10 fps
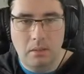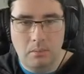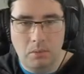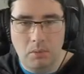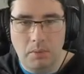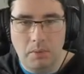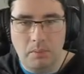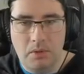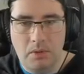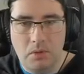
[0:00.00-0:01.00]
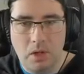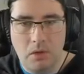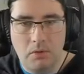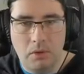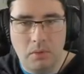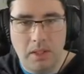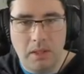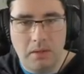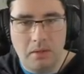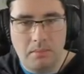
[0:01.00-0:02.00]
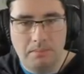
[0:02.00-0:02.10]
but we'll probably do that over the weekend.